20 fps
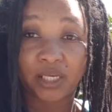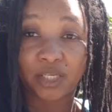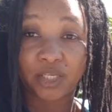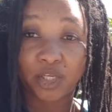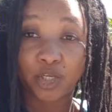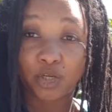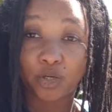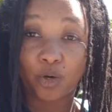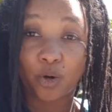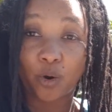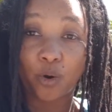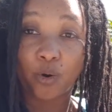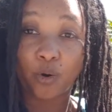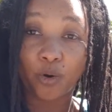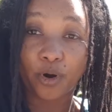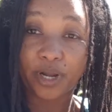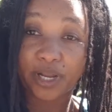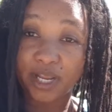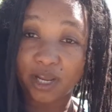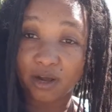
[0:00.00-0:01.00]
you know,
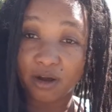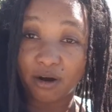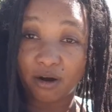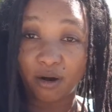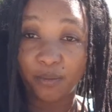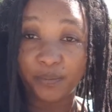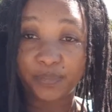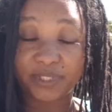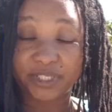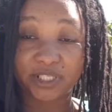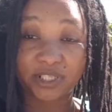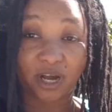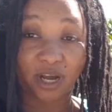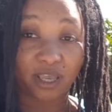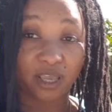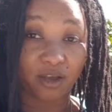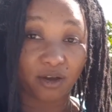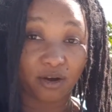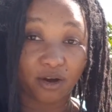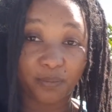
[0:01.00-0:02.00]
hoarding up,
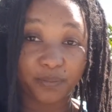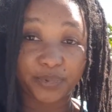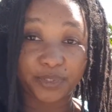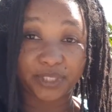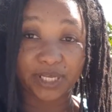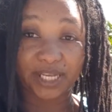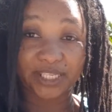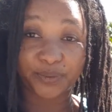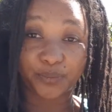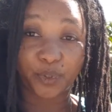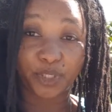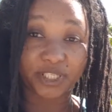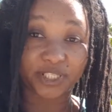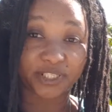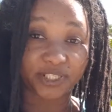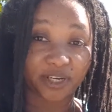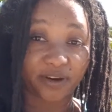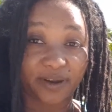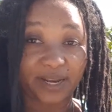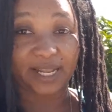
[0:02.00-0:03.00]
stocking up, so as much
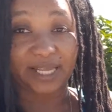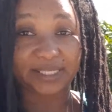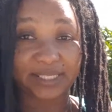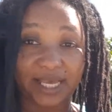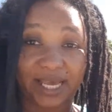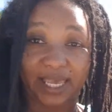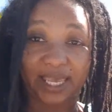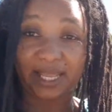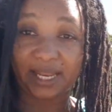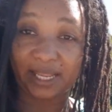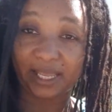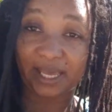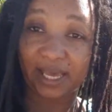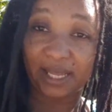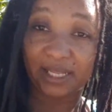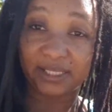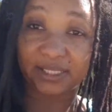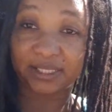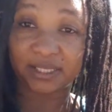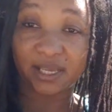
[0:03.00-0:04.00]
sorrel as I can
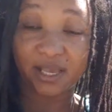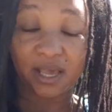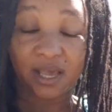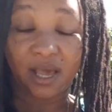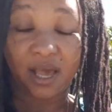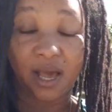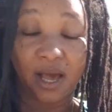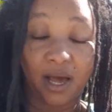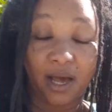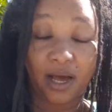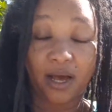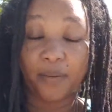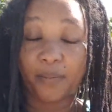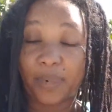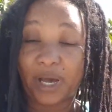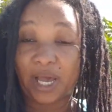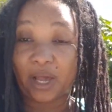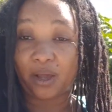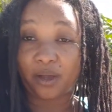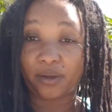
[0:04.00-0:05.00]
get. um,
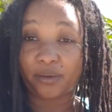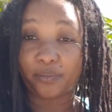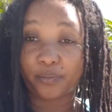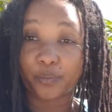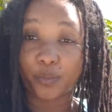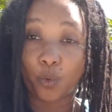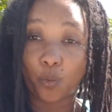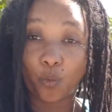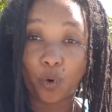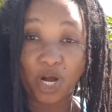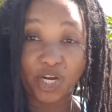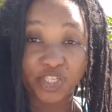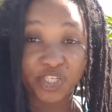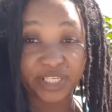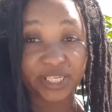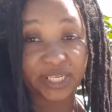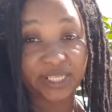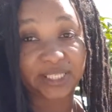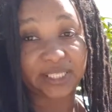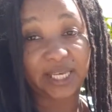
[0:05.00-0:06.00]
I
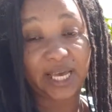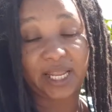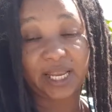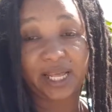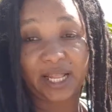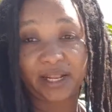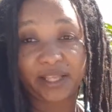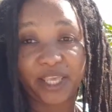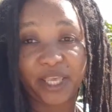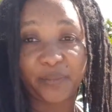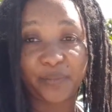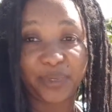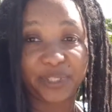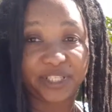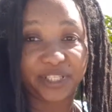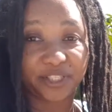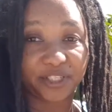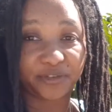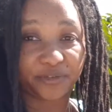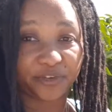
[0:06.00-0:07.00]
wash it and I'll keep
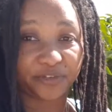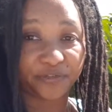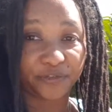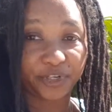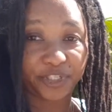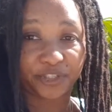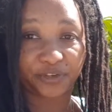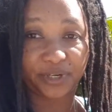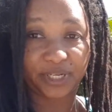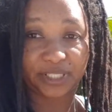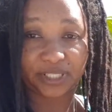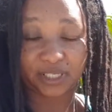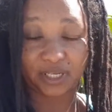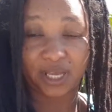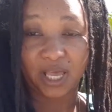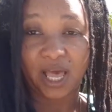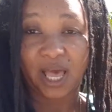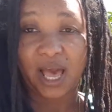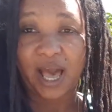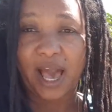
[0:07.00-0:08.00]
it in the refrigerator.
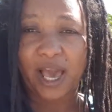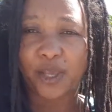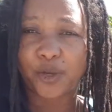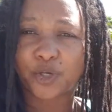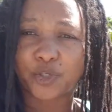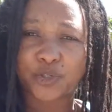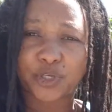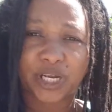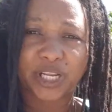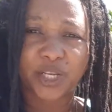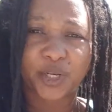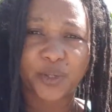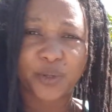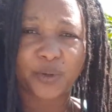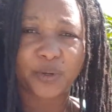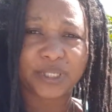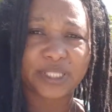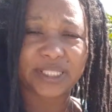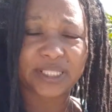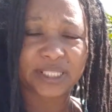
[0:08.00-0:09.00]
I usually
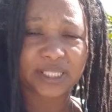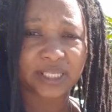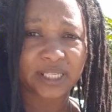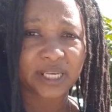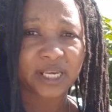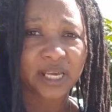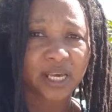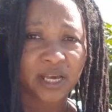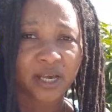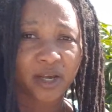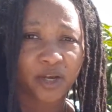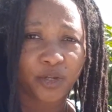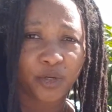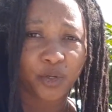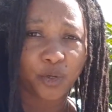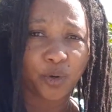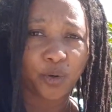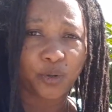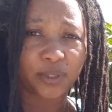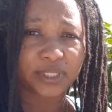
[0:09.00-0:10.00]
don't
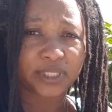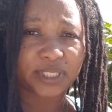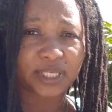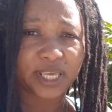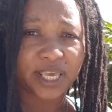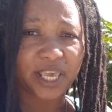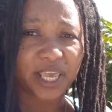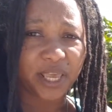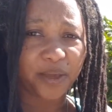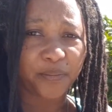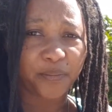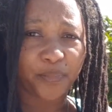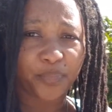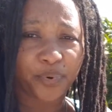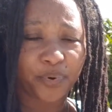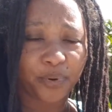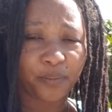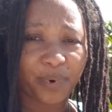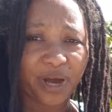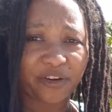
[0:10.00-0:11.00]
don't keep
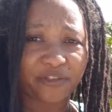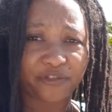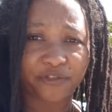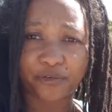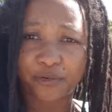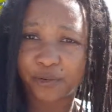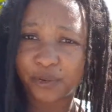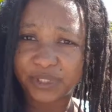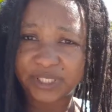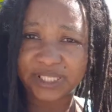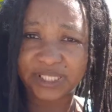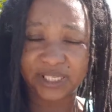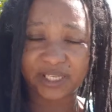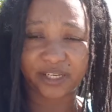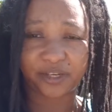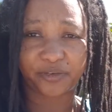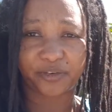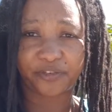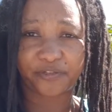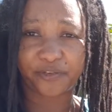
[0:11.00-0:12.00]
my fruits in
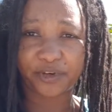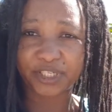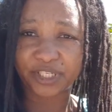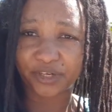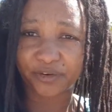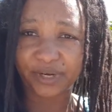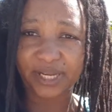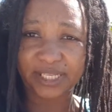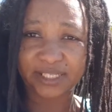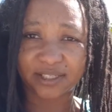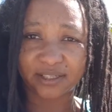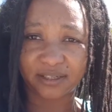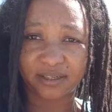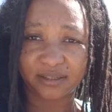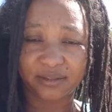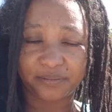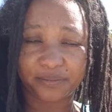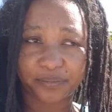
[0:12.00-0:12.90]
the refrigerator,